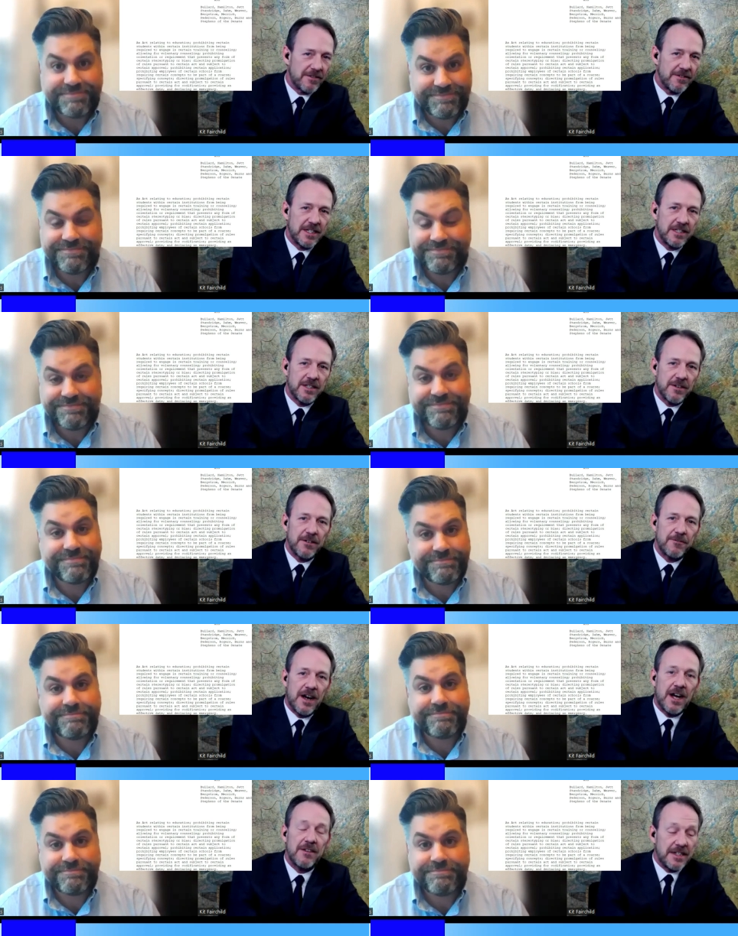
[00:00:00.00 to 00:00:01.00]

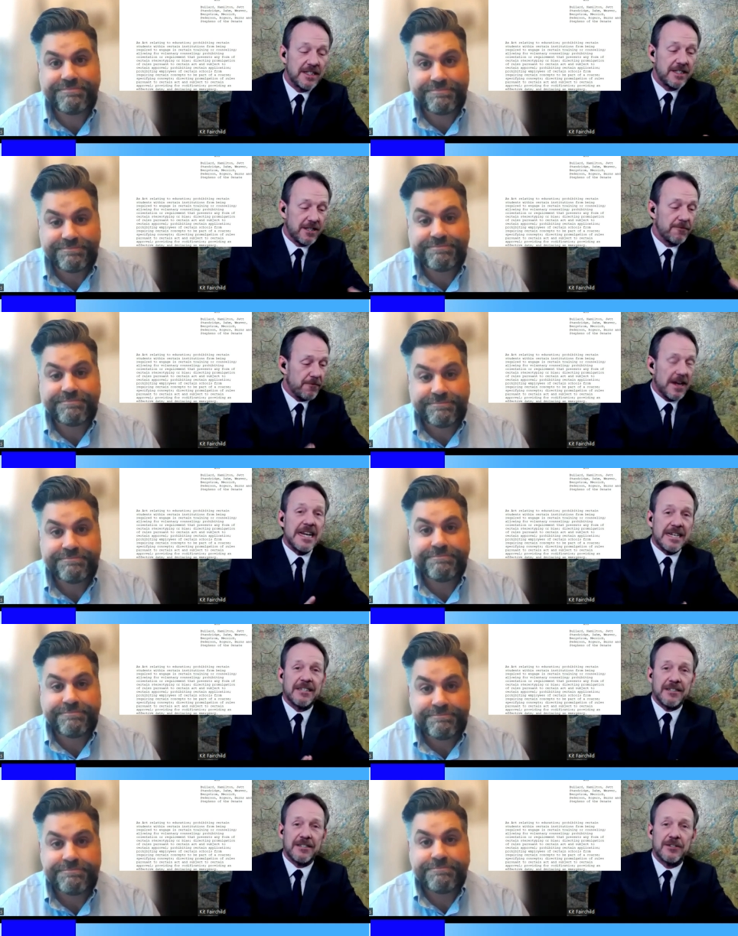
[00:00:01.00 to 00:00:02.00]
Speaker 1: 1775 is the
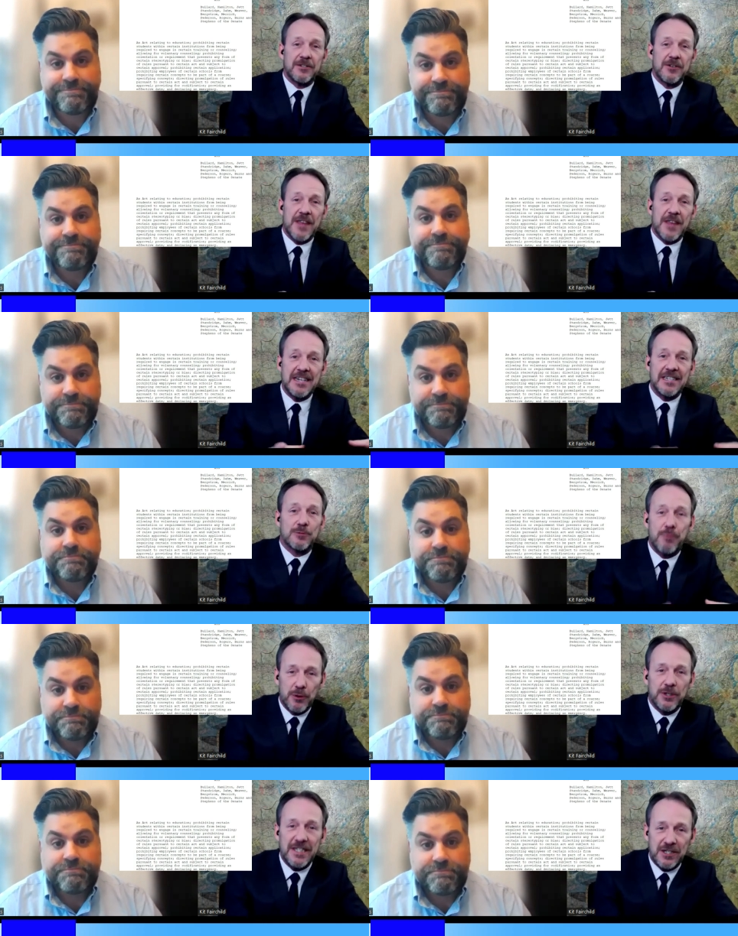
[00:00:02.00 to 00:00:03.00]
vagueness that is
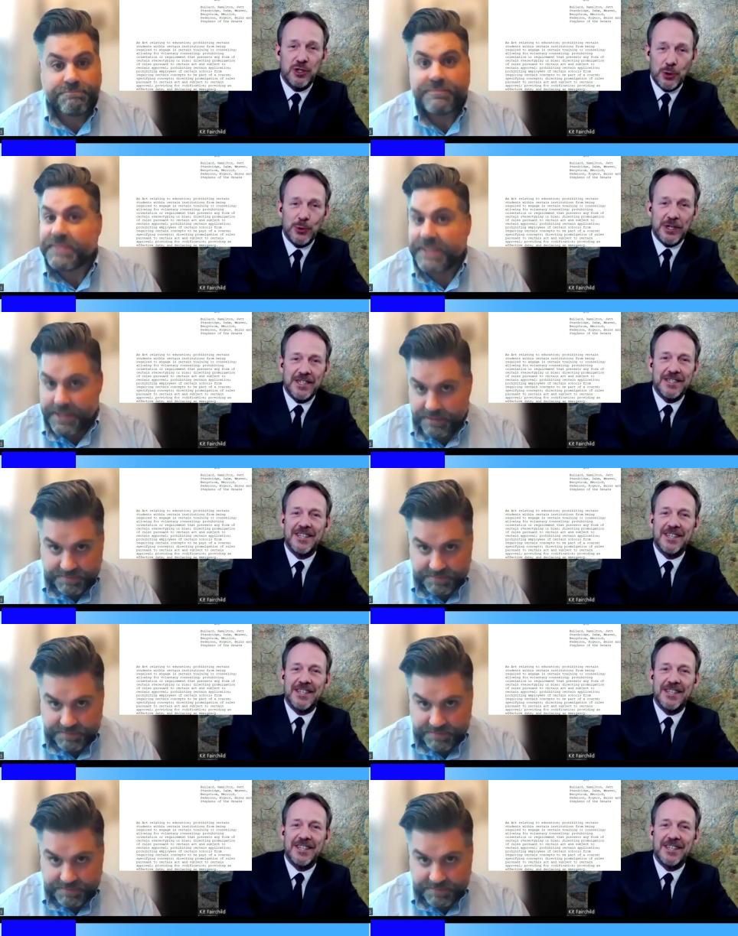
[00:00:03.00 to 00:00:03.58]
put into it.